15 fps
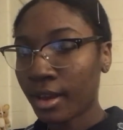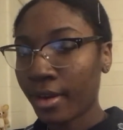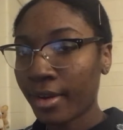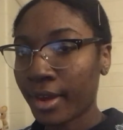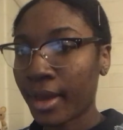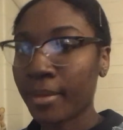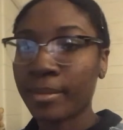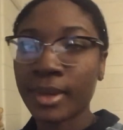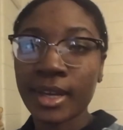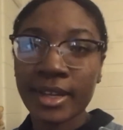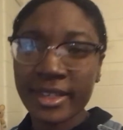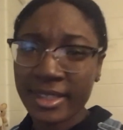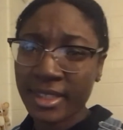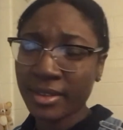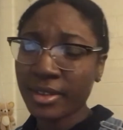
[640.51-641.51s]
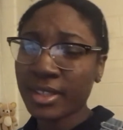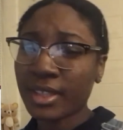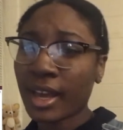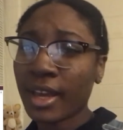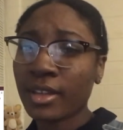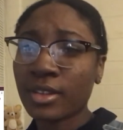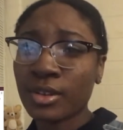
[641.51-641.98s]
okay, because there's
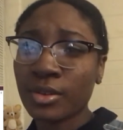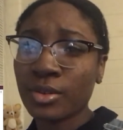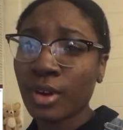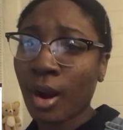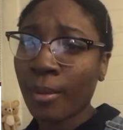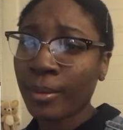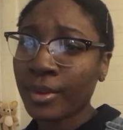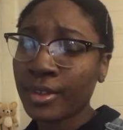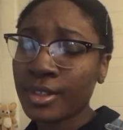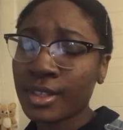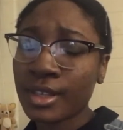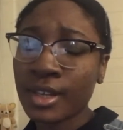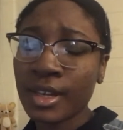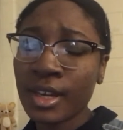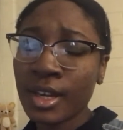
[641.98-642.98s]
like two dramas.